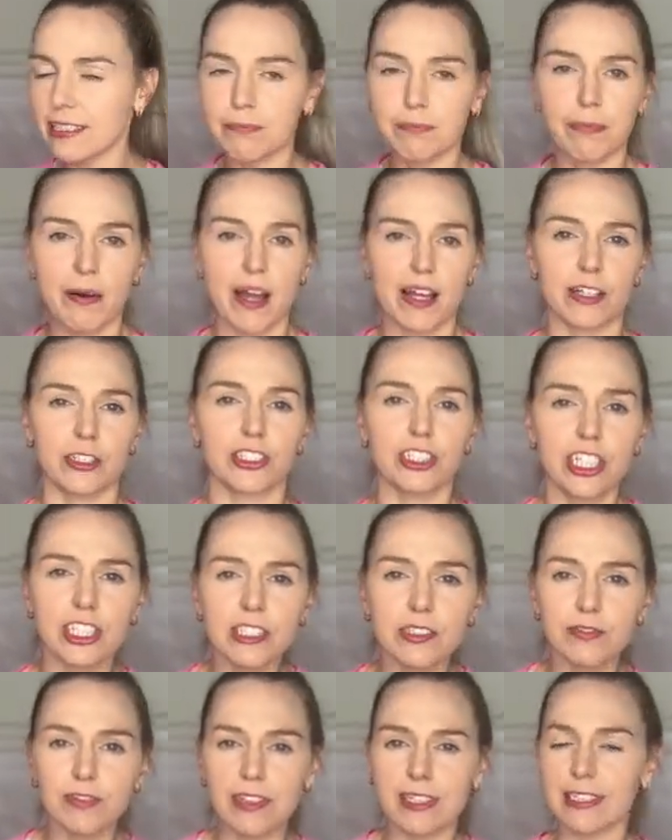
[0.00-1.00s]
buy a
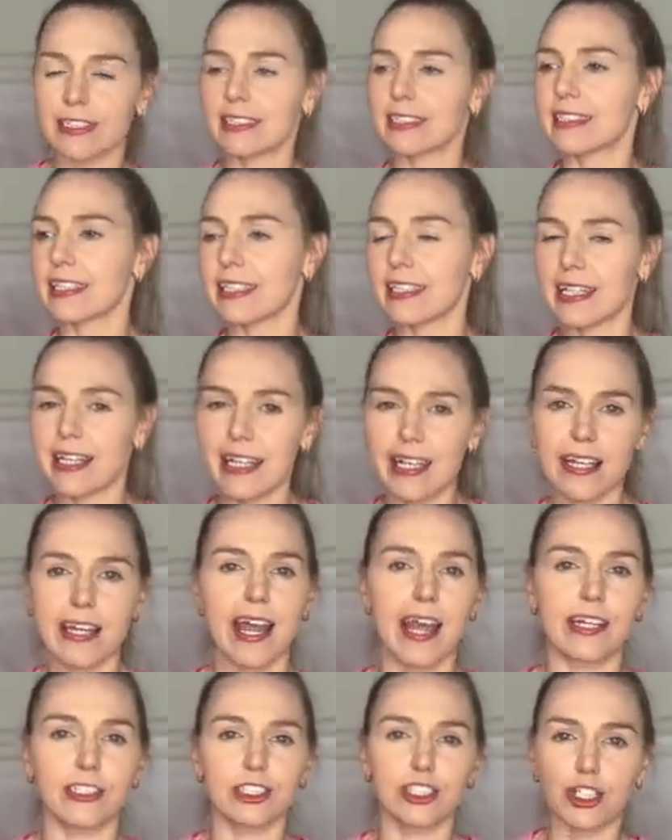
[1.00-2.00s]
chest freezer, seal it here
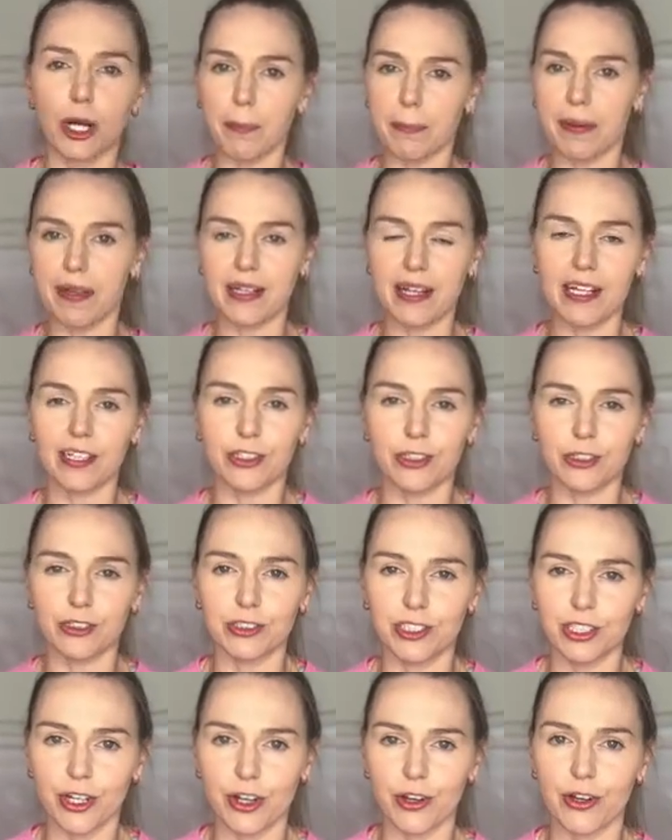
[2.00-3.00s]
and jump in and you're good
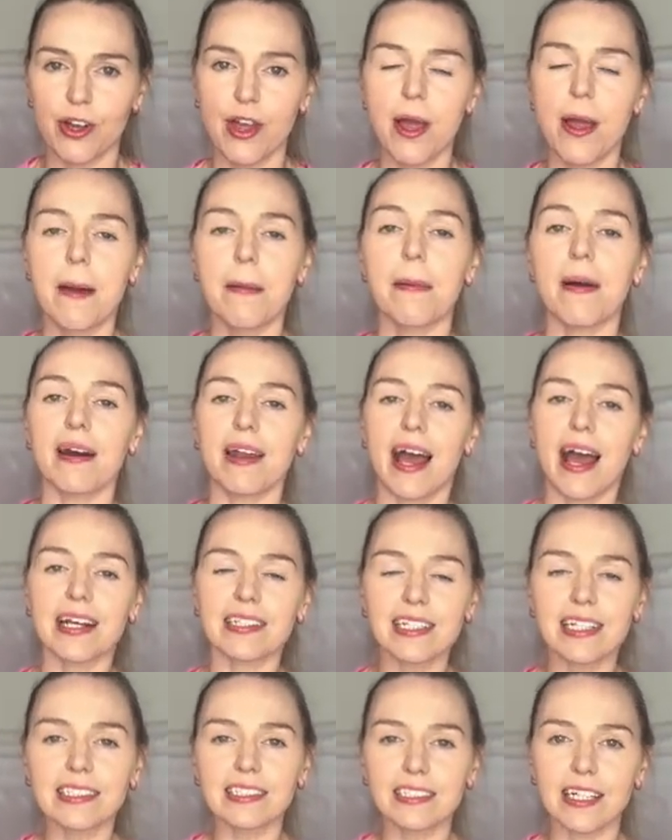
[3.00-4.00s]
to go. But
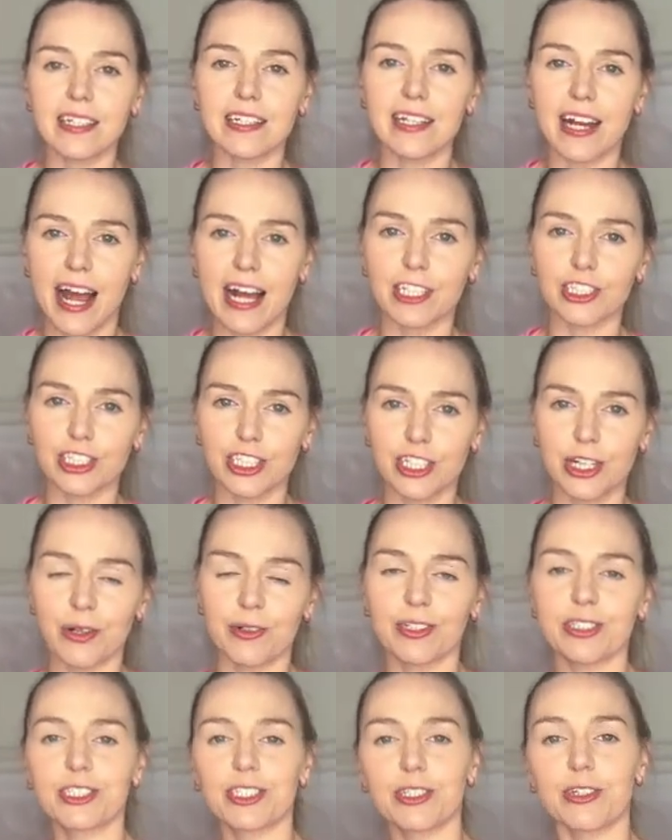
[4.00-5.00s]
as I started actually
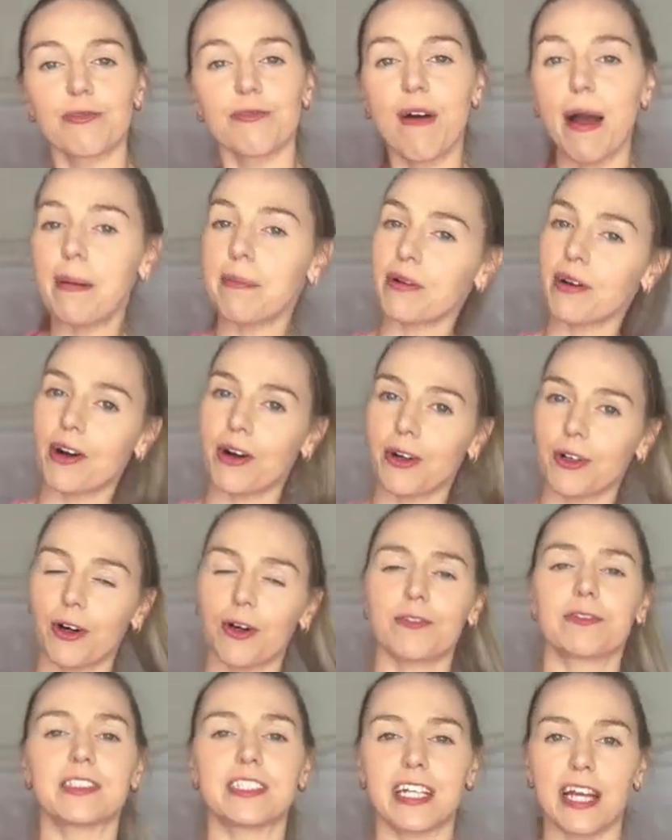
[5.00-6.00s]
going into the rabbit hole
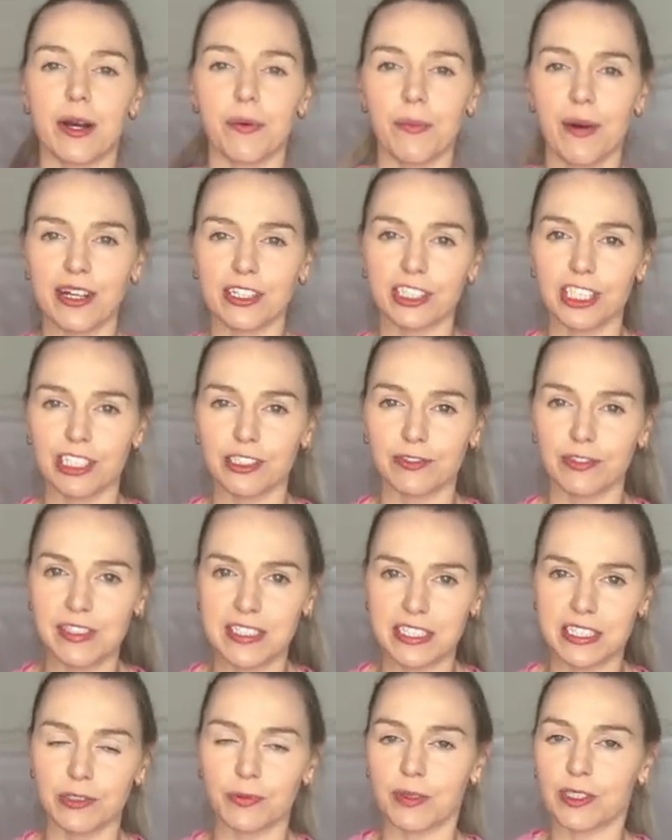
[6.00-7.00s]
of DIY chest
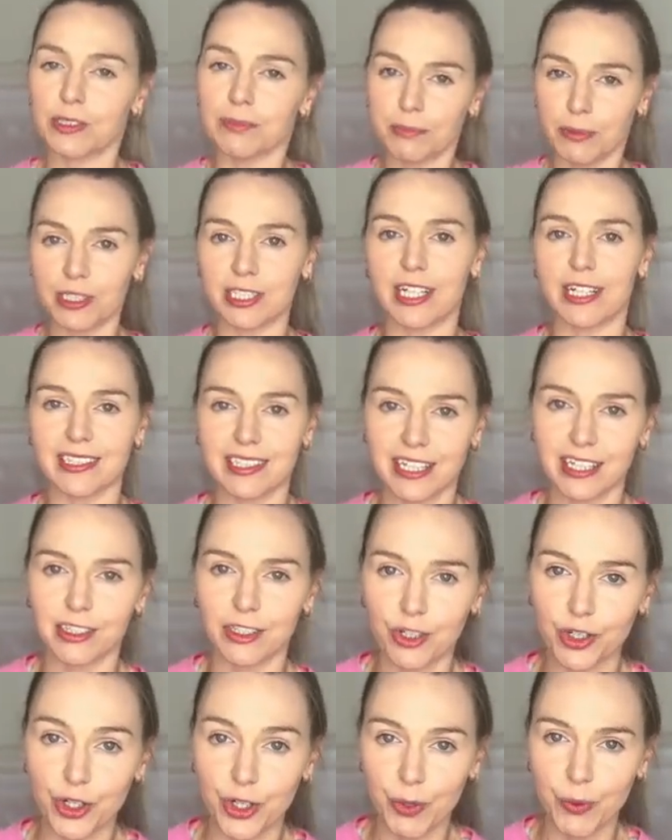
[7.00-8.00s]
freezers, which most likely a
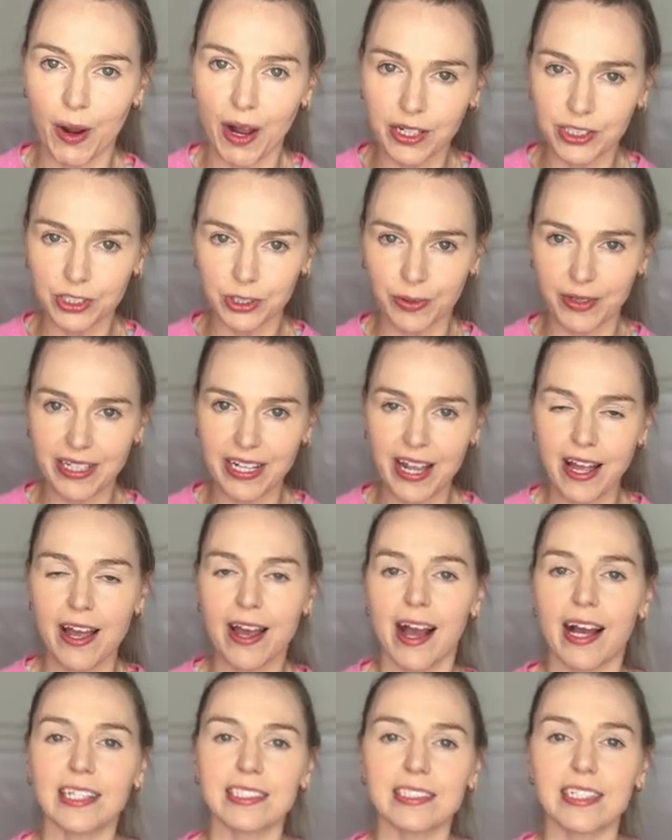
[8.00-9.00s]
lot of you are doing,
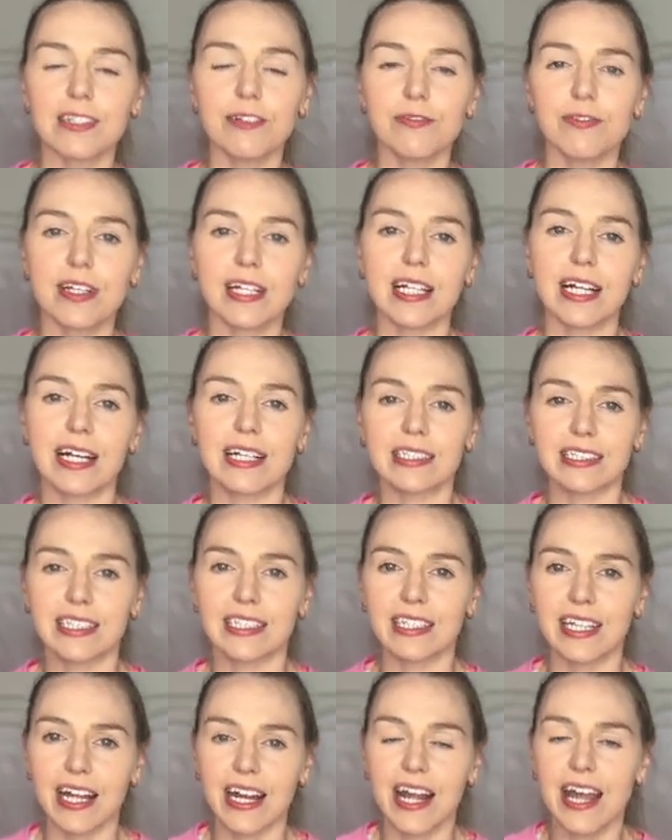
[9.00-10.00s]
I started
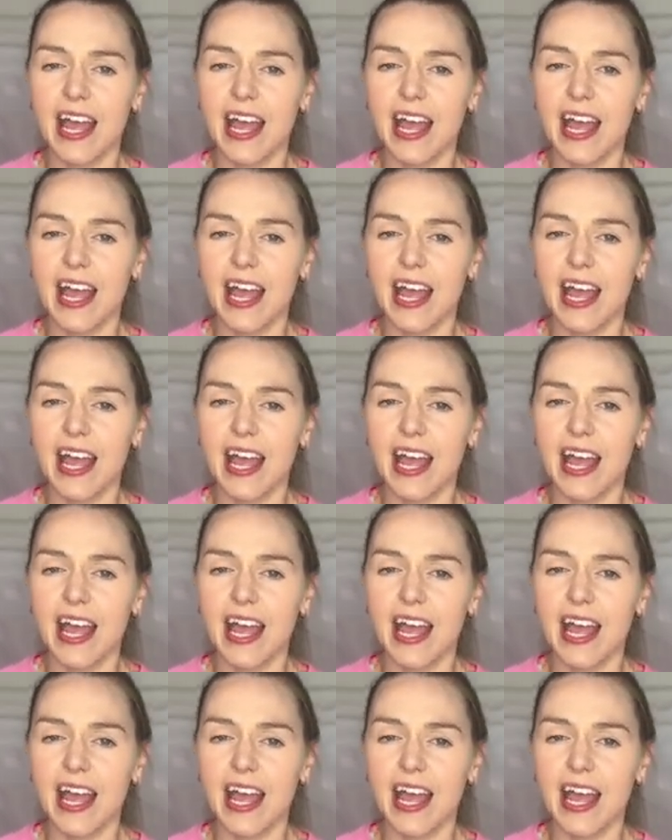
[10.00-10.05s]
realizing that